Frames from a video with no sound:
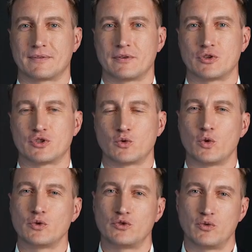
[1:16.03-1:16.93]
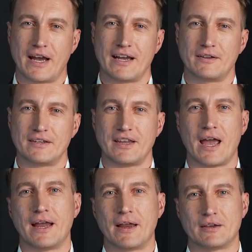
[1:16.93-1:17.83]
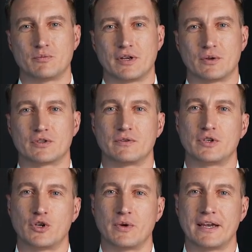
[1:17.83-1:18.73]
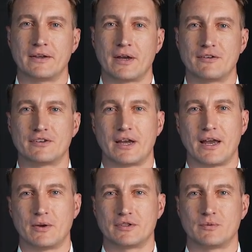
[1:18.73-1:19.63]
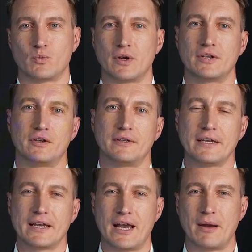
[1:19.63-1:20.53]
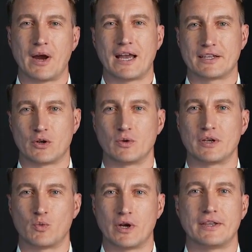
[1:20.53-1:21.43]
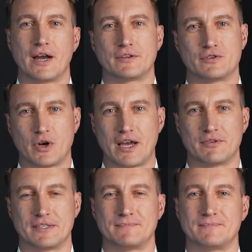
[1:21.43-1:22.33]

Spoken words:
You scroll through endless highlight reels of curated lifestyles and wonder, am I the only one not thriving?